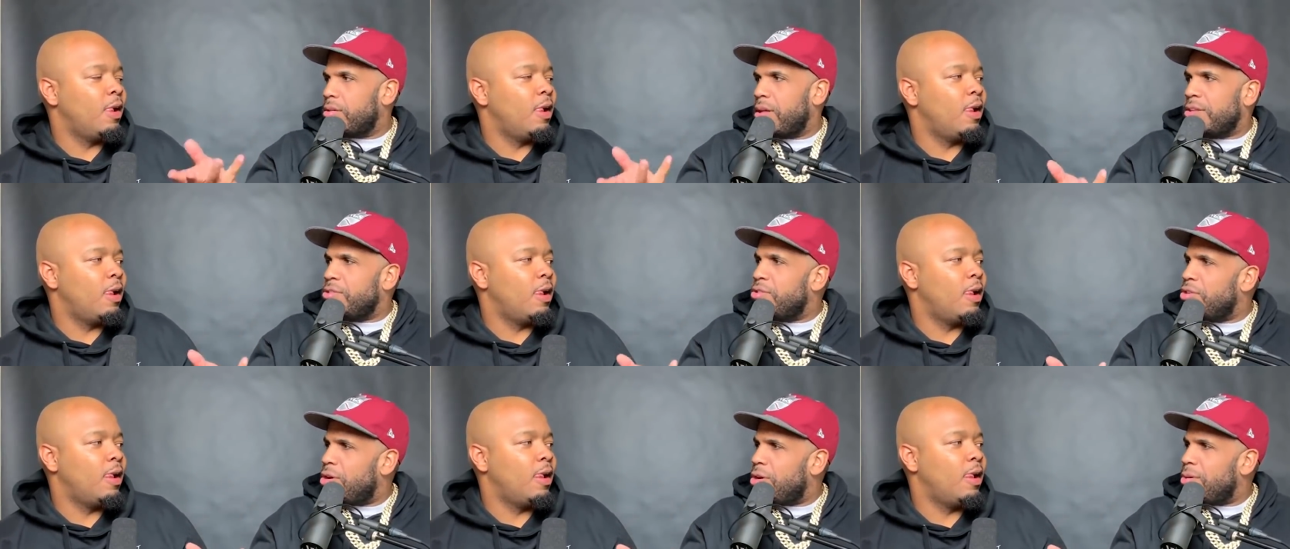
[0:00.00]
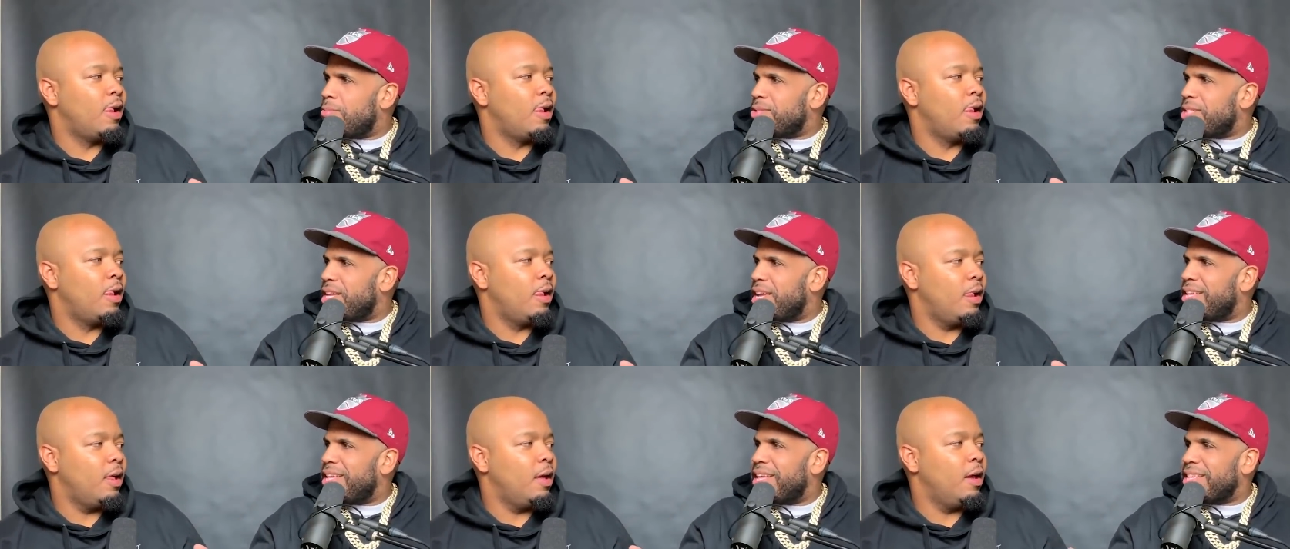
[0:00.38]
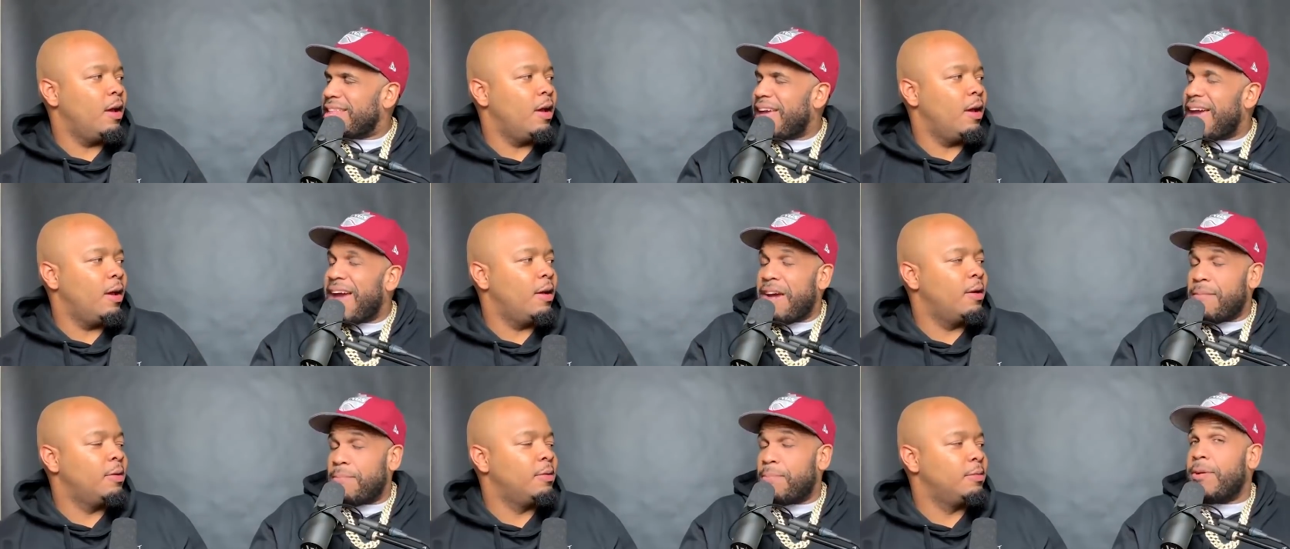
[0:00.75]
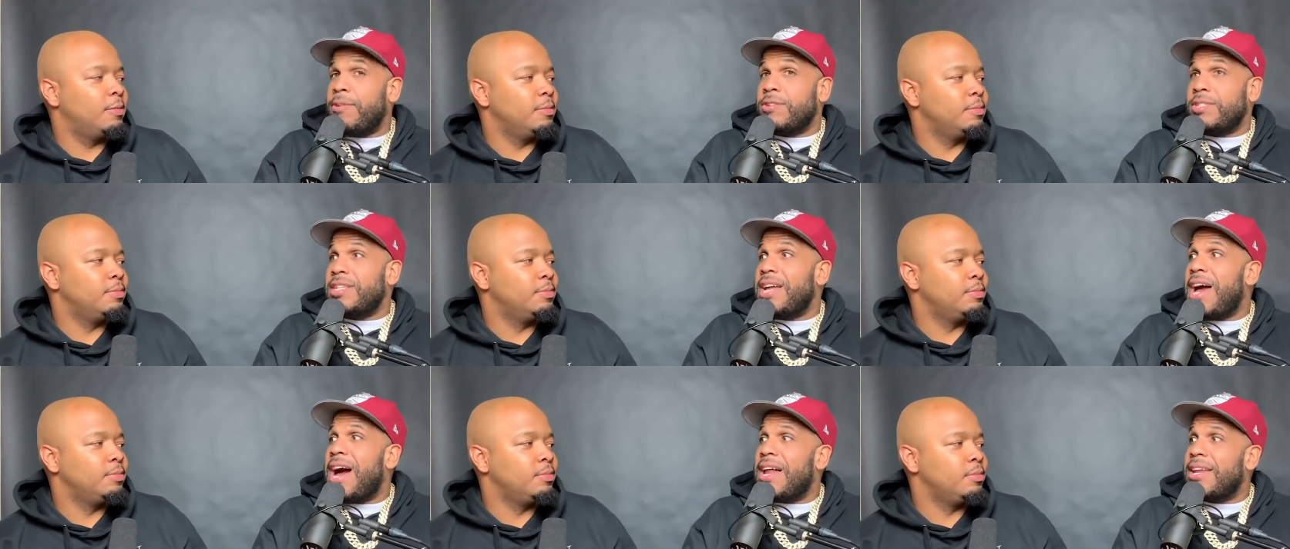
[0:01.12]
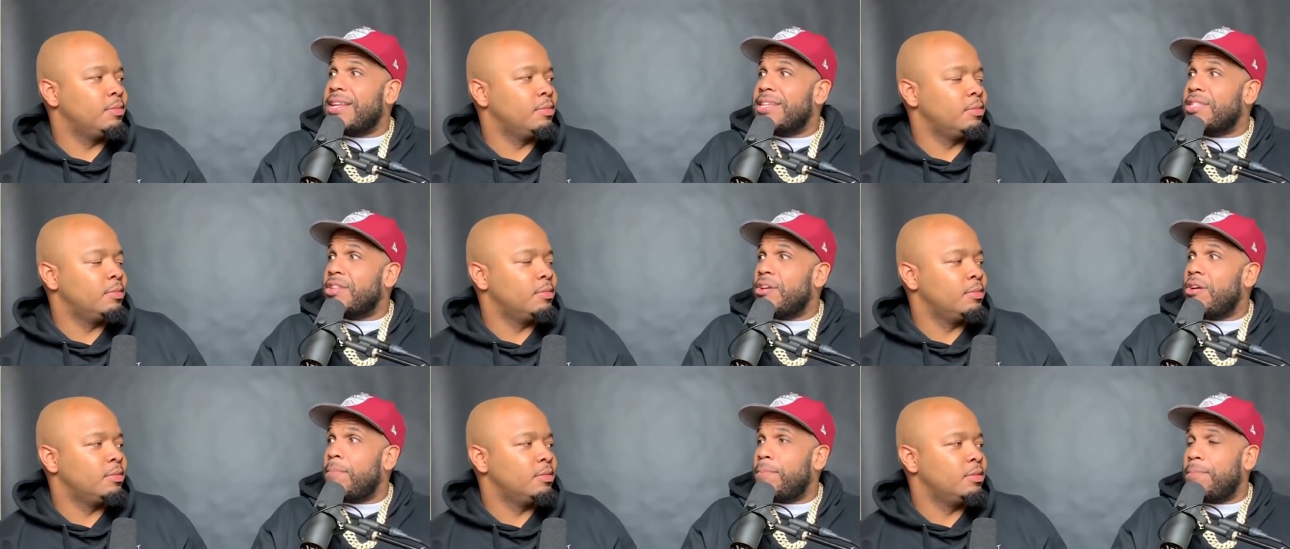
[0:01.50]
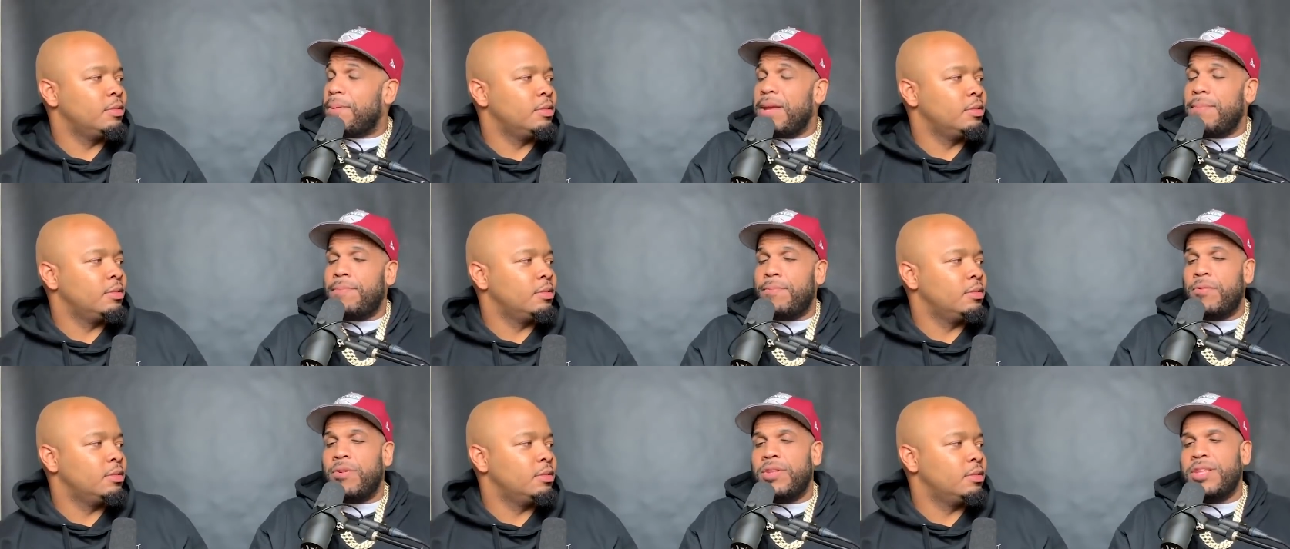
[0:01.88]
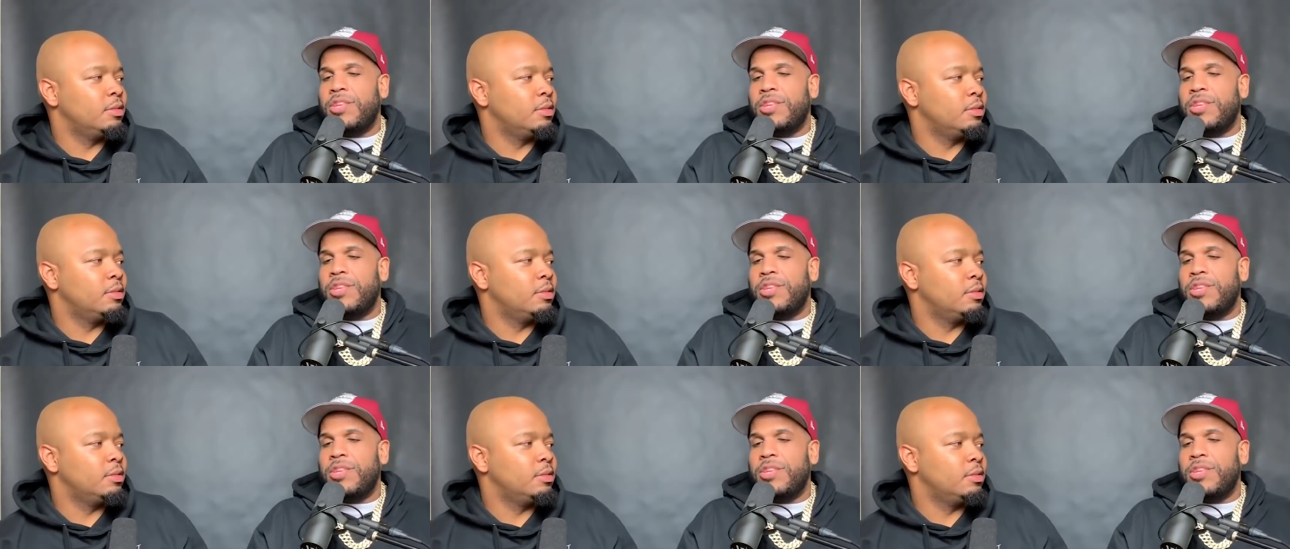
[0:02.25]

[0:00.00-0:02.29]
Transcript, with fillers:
Speaker 1: you know what I'm saying? Like yeah. they have personalities, they're people.